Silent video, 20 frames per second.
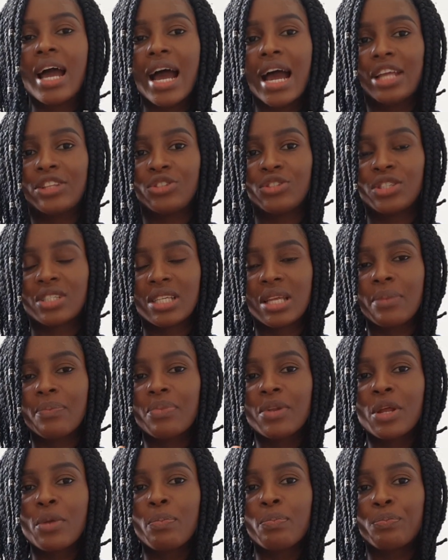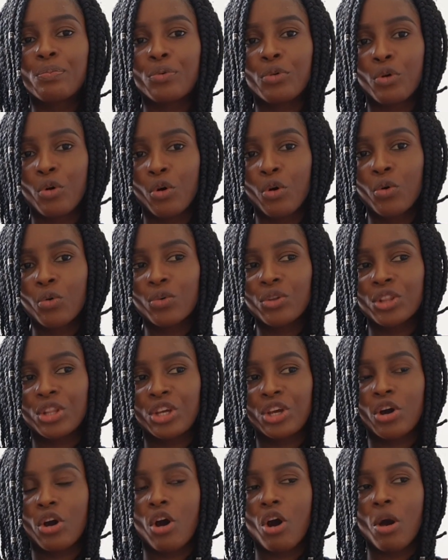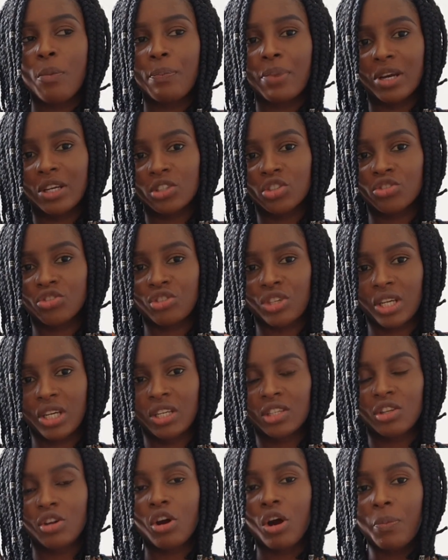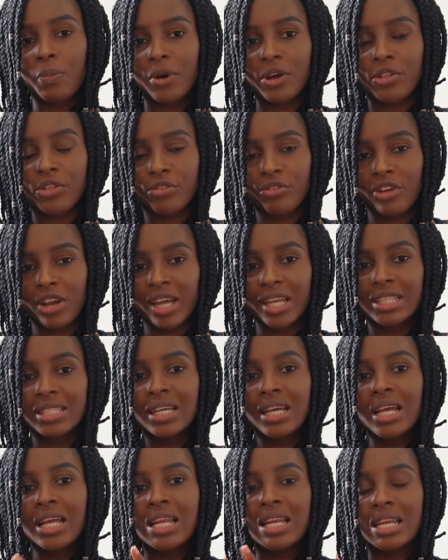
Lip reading: and you simply pull the upper string, the upper thread,